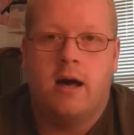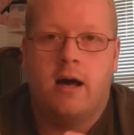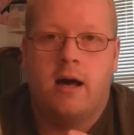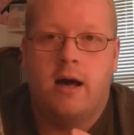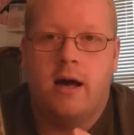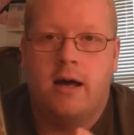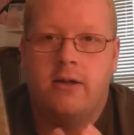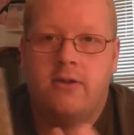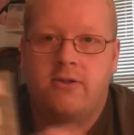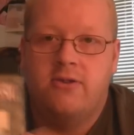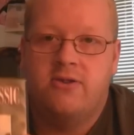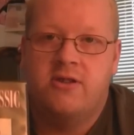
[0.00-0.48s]

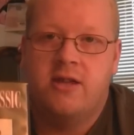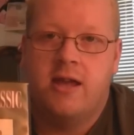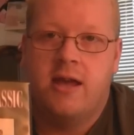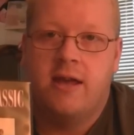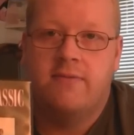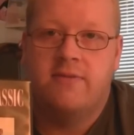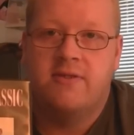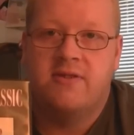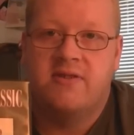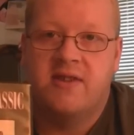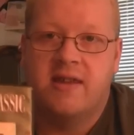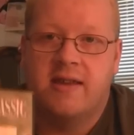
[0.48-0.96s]
I used to
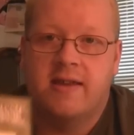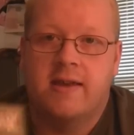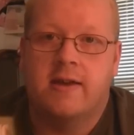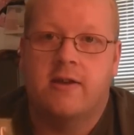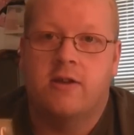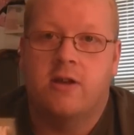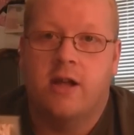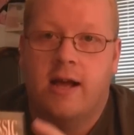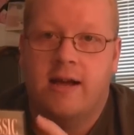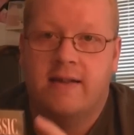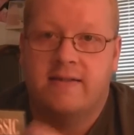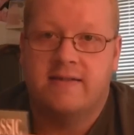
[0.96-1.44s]
have the Sega
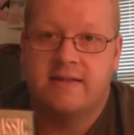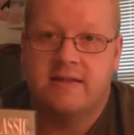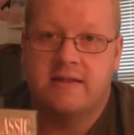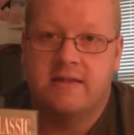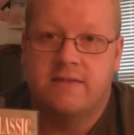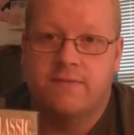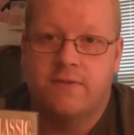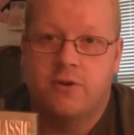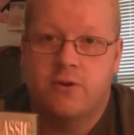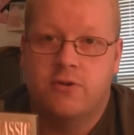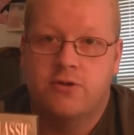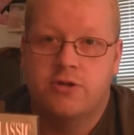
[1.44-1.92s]

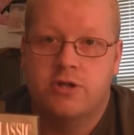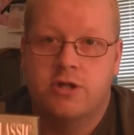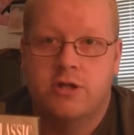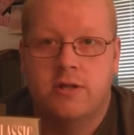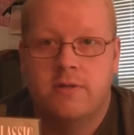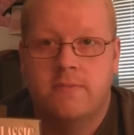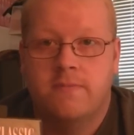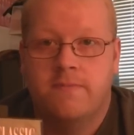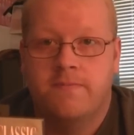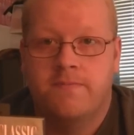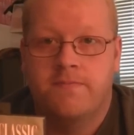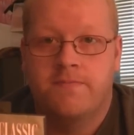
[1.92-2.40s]
Classics
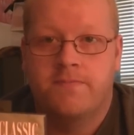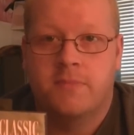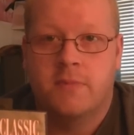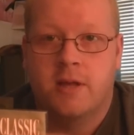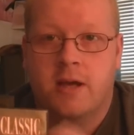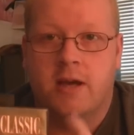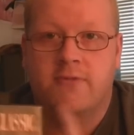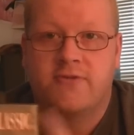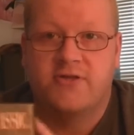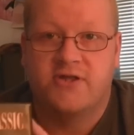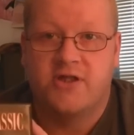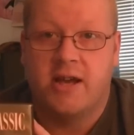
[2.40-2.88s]
version
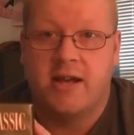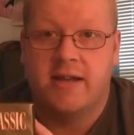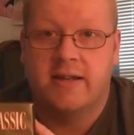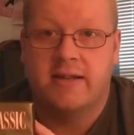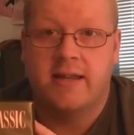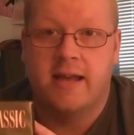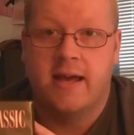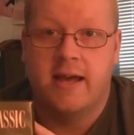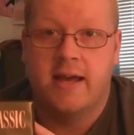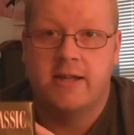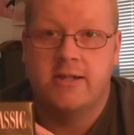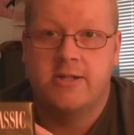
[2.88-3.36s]
of
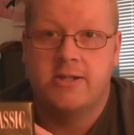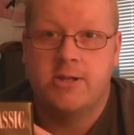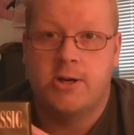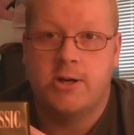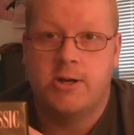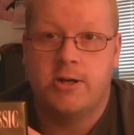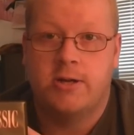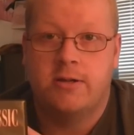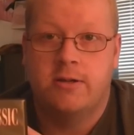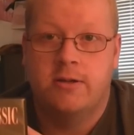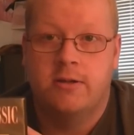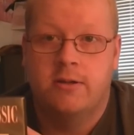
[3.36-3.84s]
Sonic the
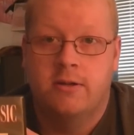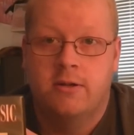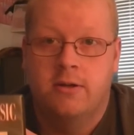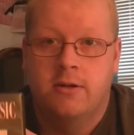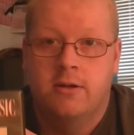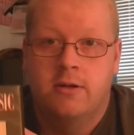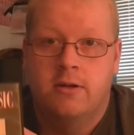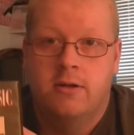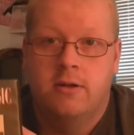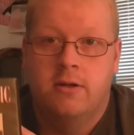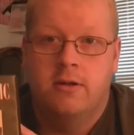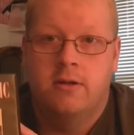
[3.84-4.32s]
Hedgehog,
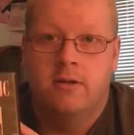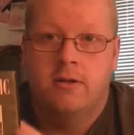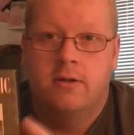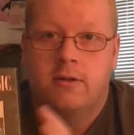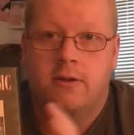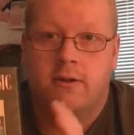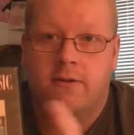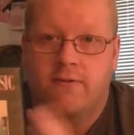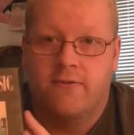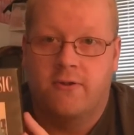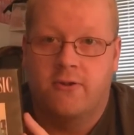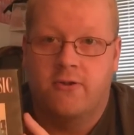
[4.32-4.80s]

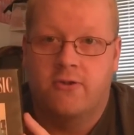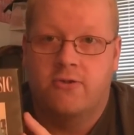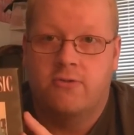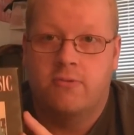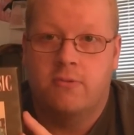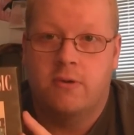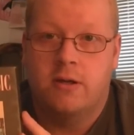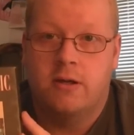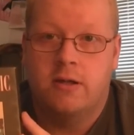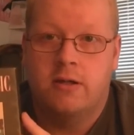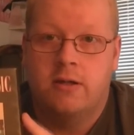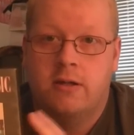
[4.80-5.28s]
the
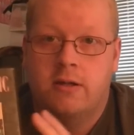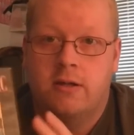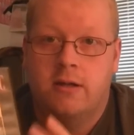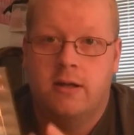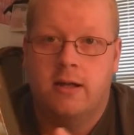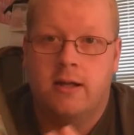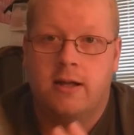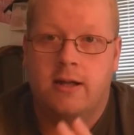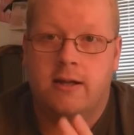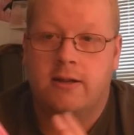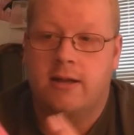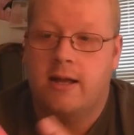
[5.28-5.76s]
first one,
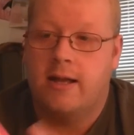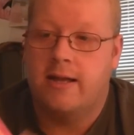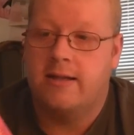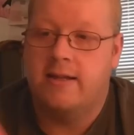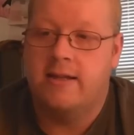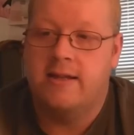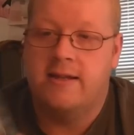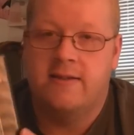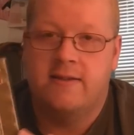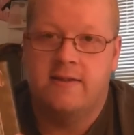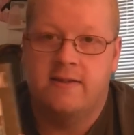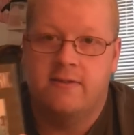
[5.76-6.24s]
and I
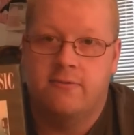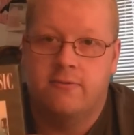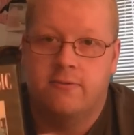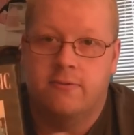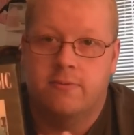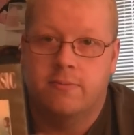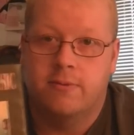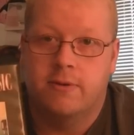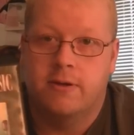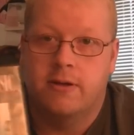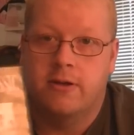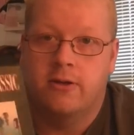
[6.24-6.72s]
liked these. These
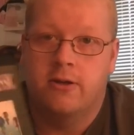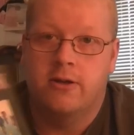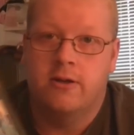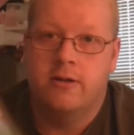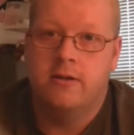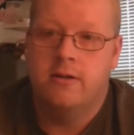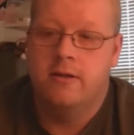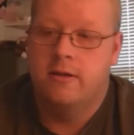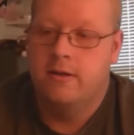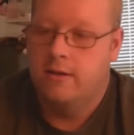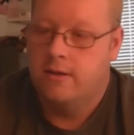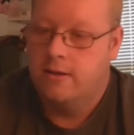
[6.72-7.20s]
were pretty
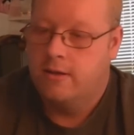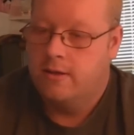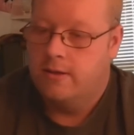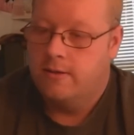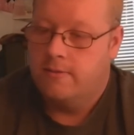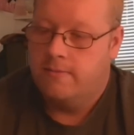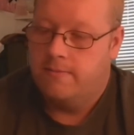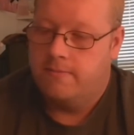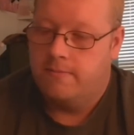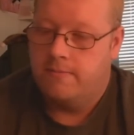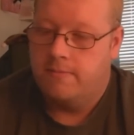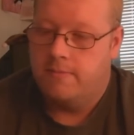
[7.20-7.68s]
good.
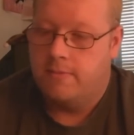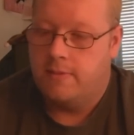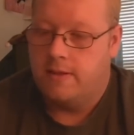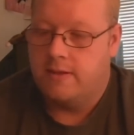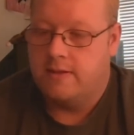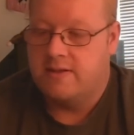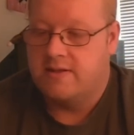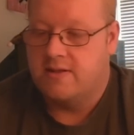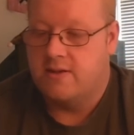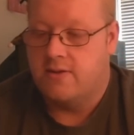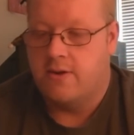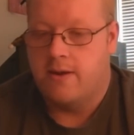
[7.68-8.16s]

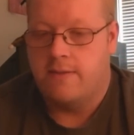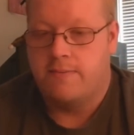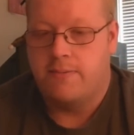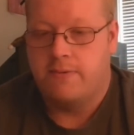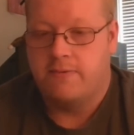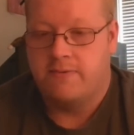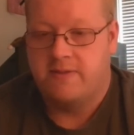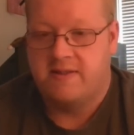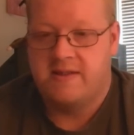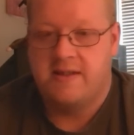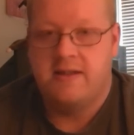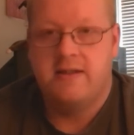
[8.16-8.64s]
And So
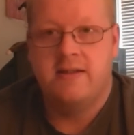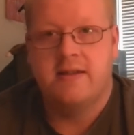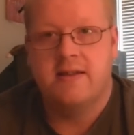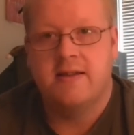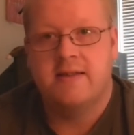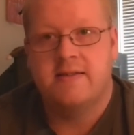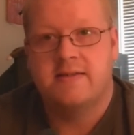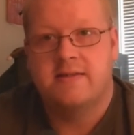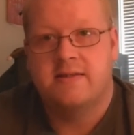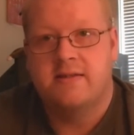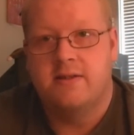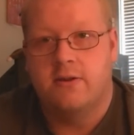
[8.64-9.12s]
I've seen
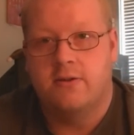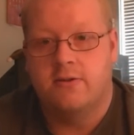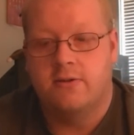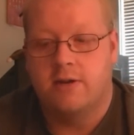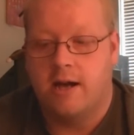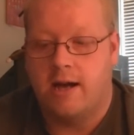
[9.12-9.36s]
this, you know,